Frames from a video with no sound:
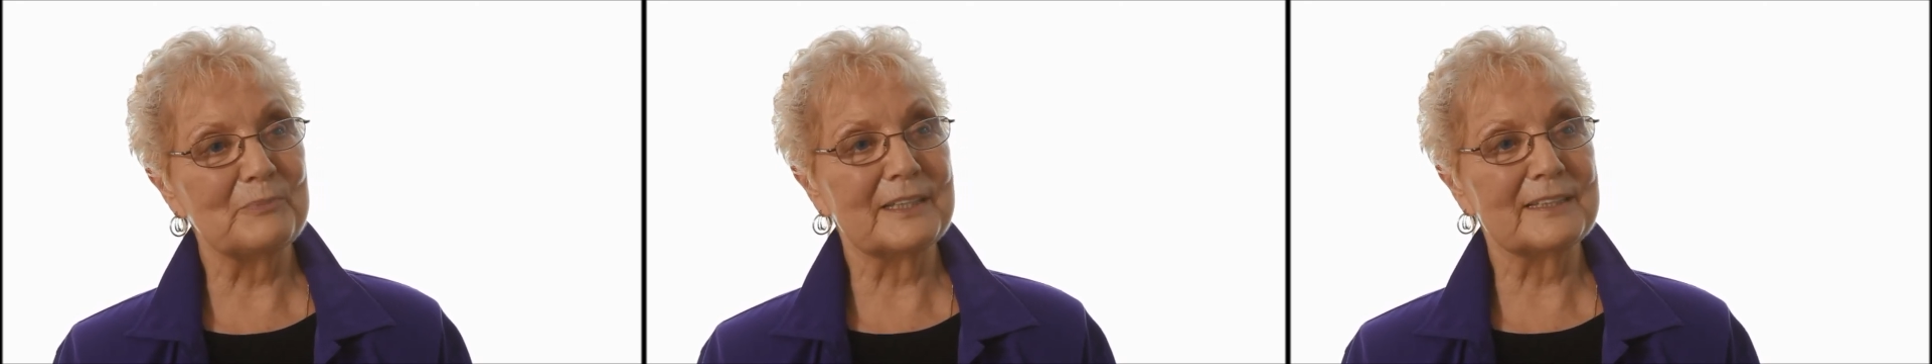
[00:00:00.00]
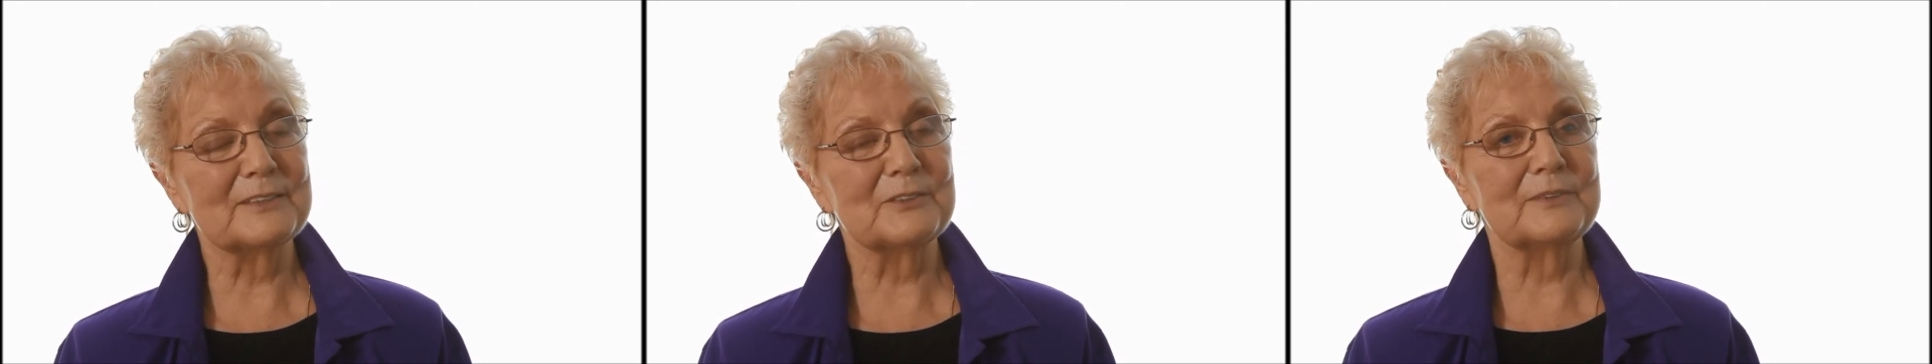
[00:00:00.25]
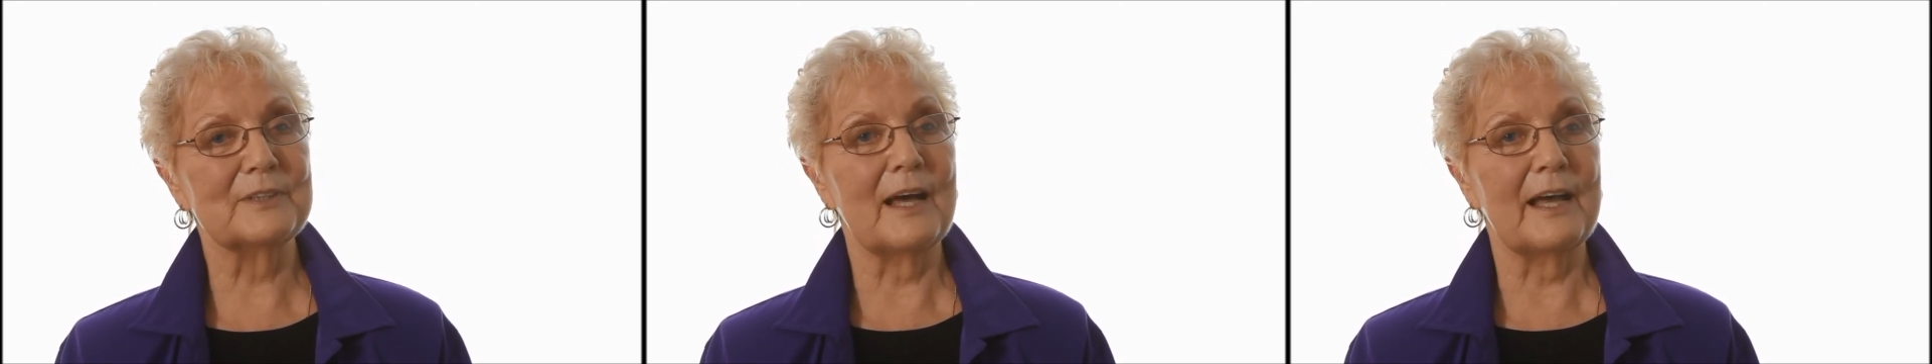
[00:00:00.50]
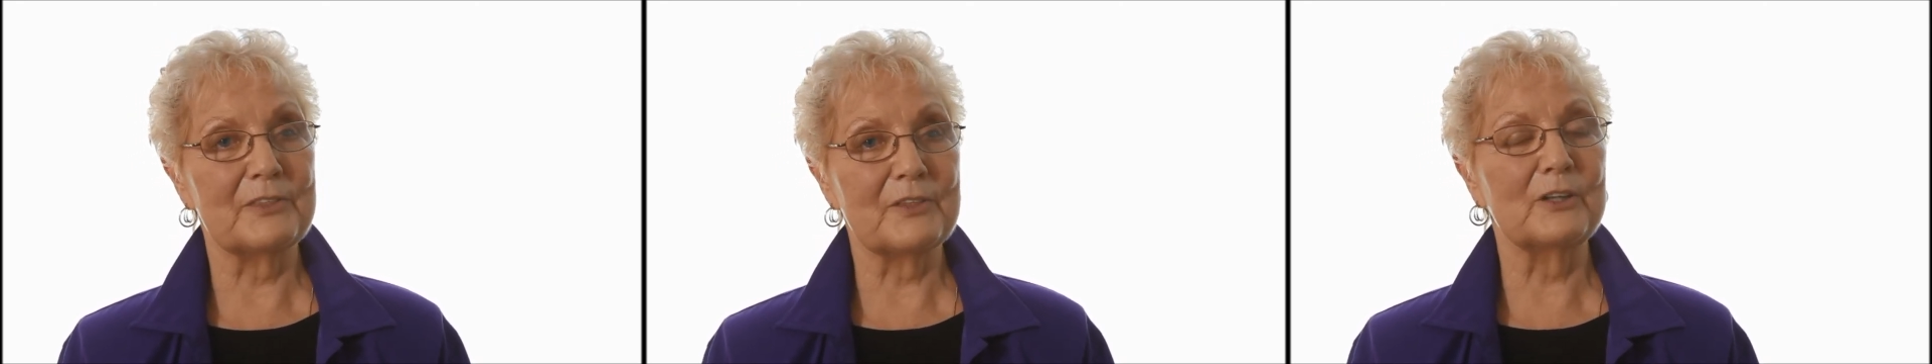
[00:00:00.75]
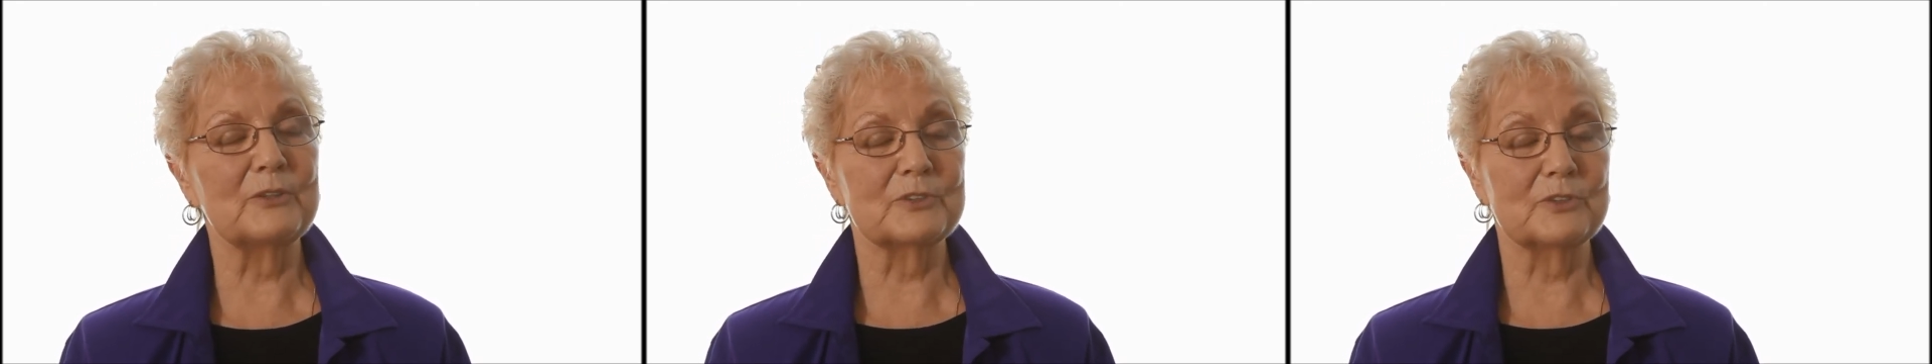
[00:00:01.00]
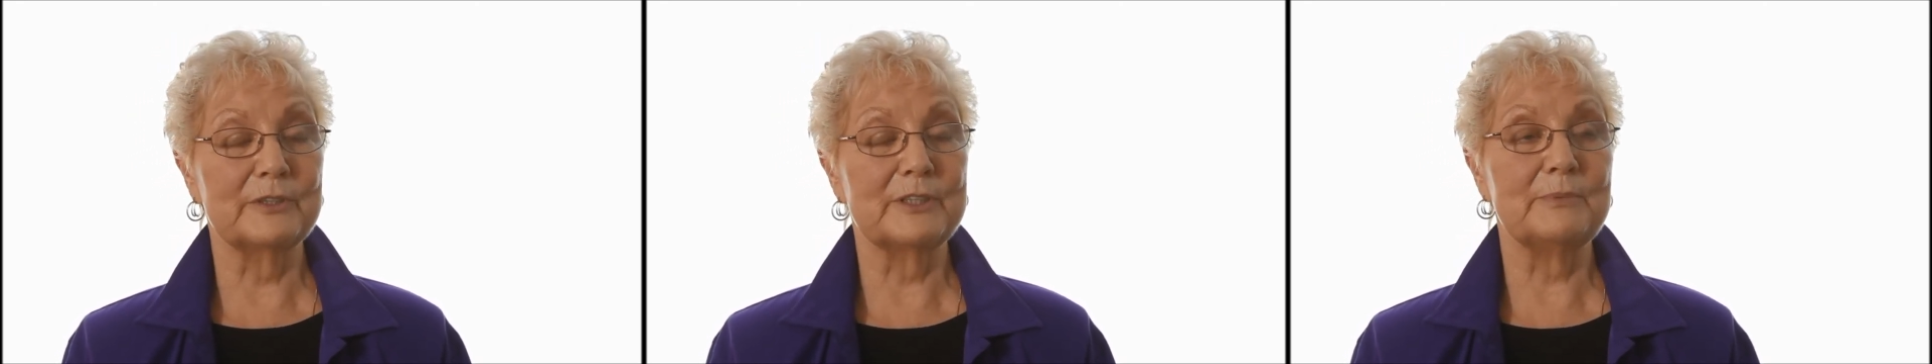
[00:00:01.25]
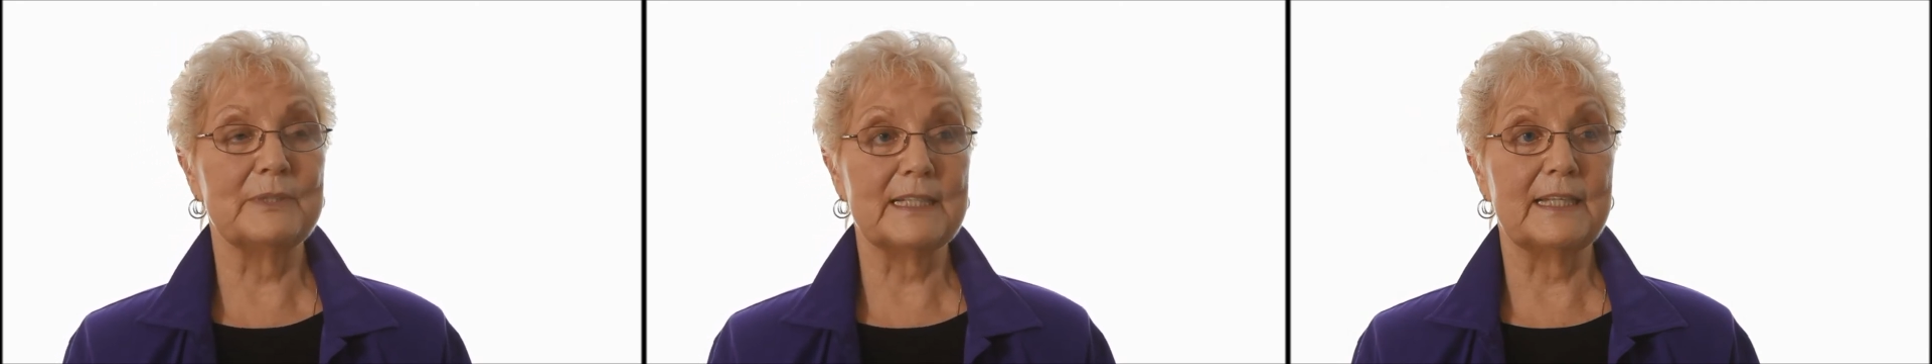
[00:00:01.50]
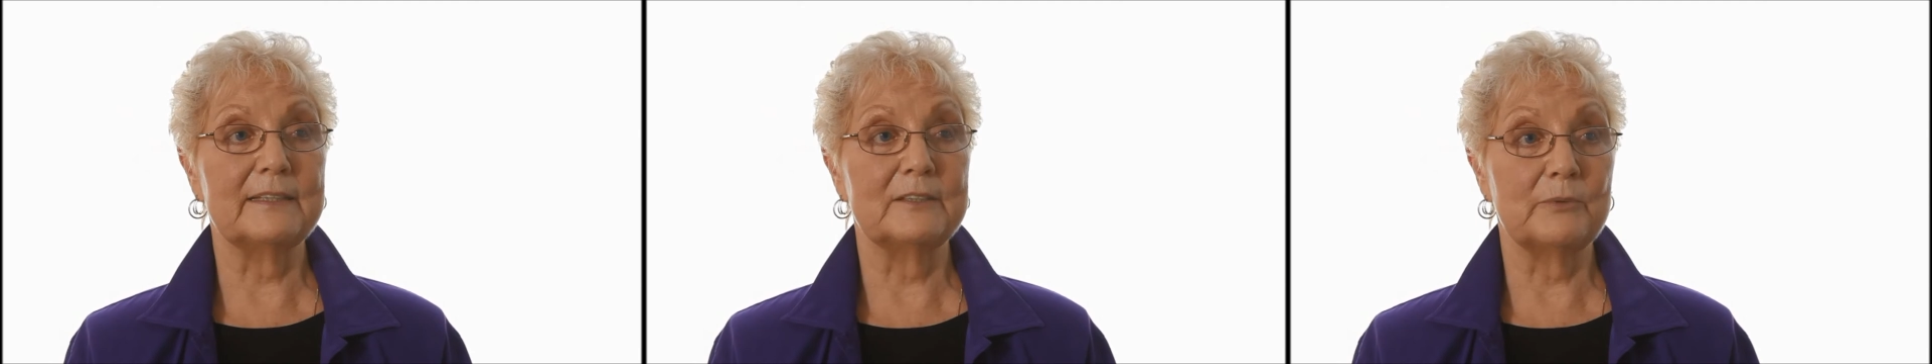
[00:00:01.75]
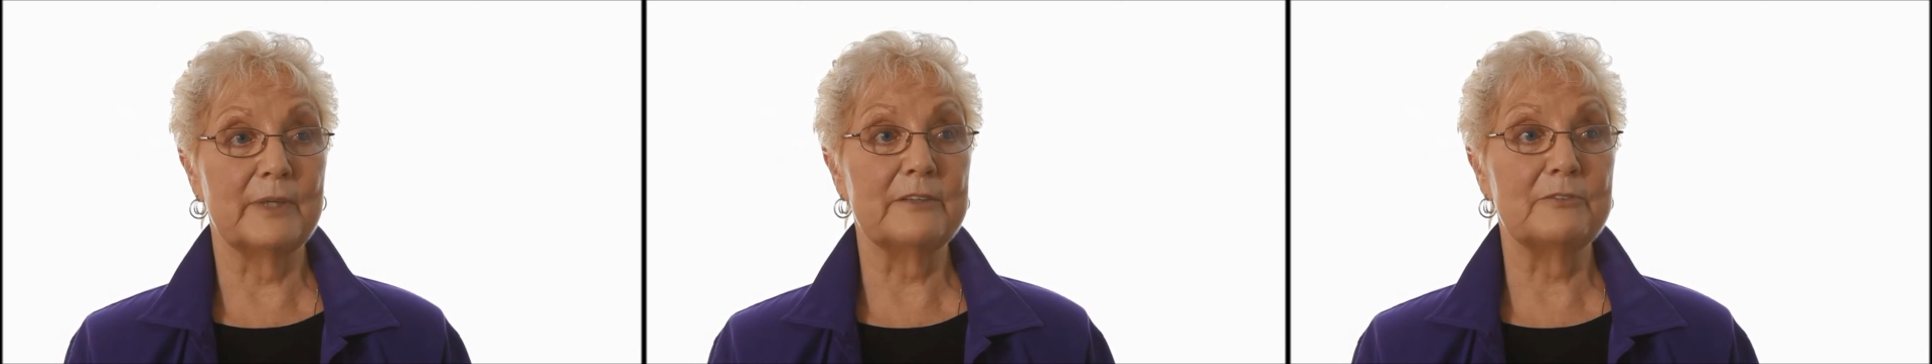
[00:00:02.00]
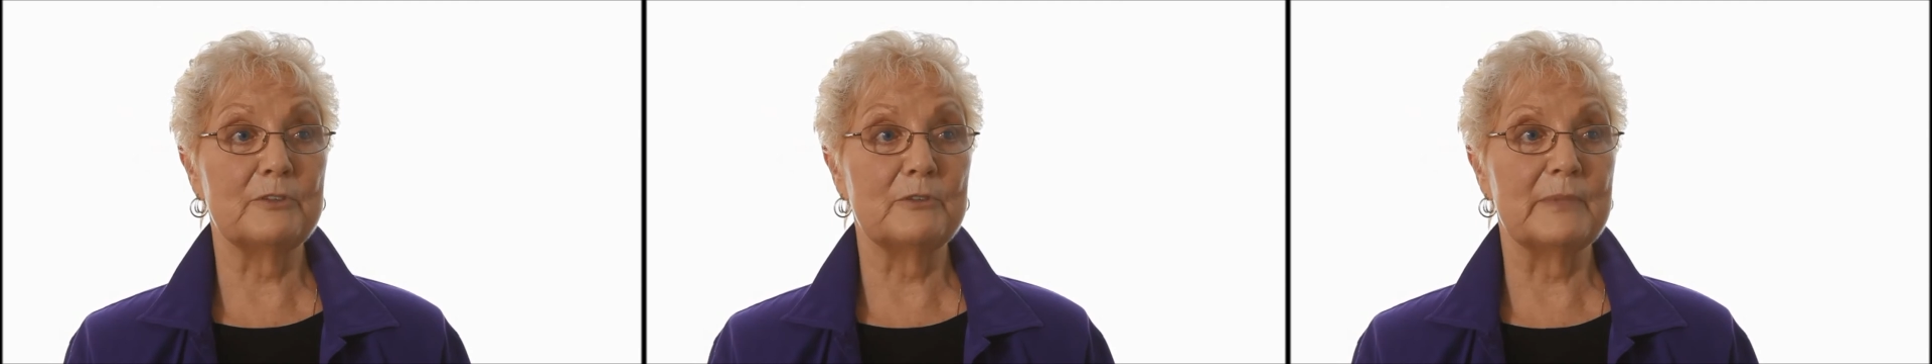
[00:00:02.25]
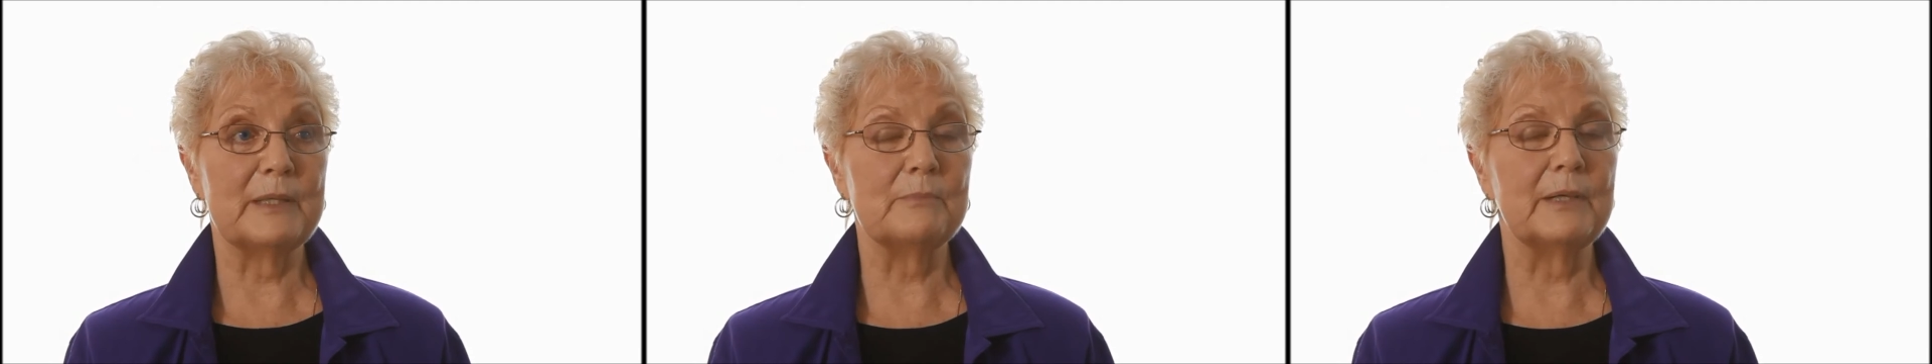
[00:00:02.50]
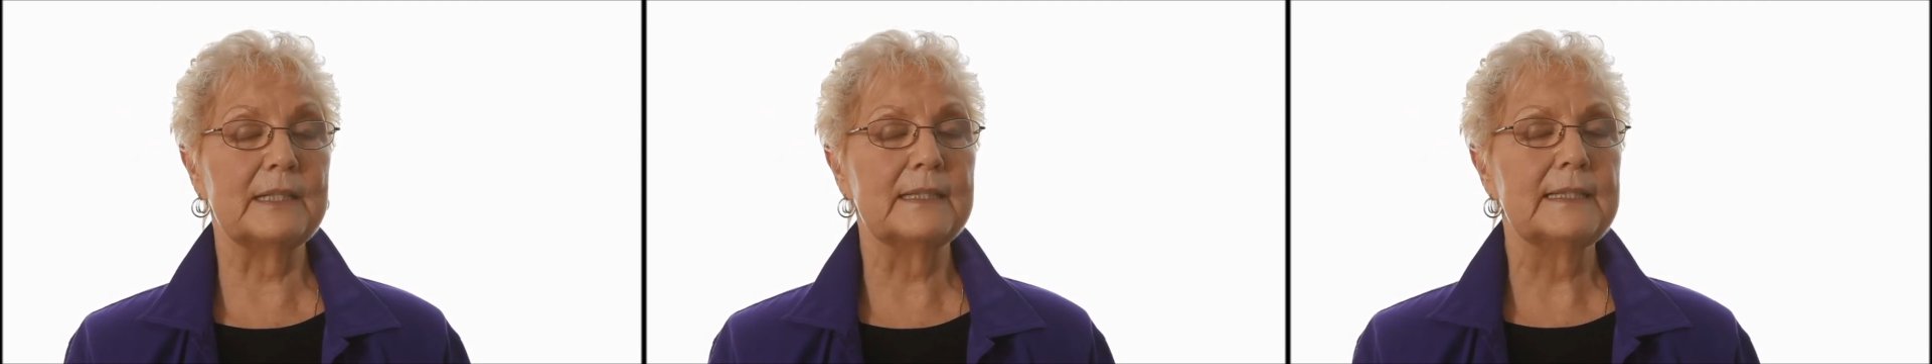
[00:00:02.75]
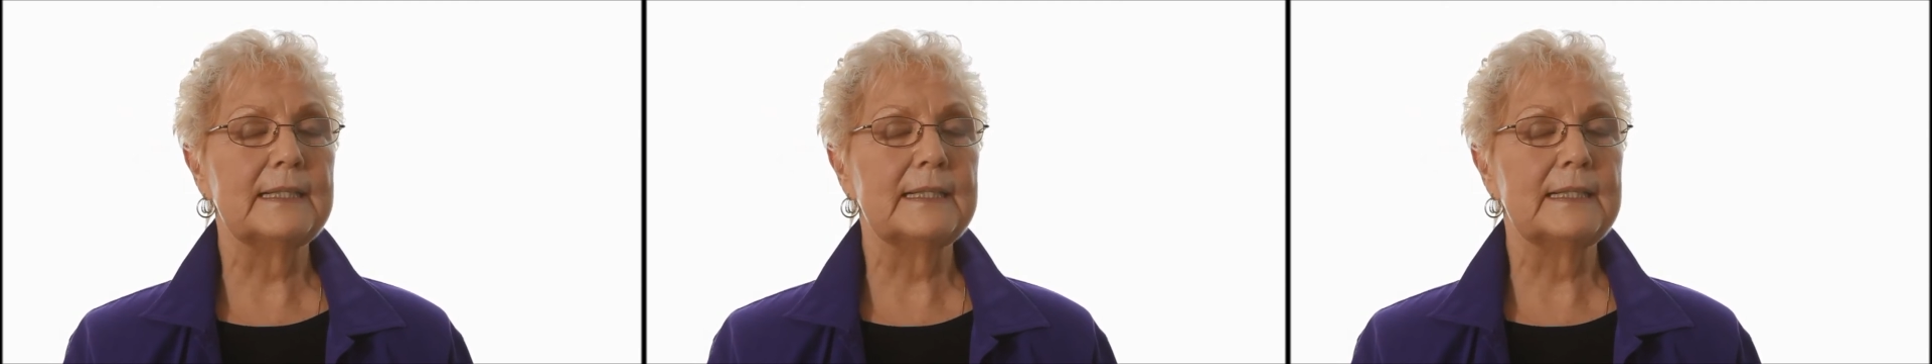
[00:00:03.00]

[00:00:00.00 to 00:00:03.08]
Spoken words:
because I thought it was going to be taken away from me, but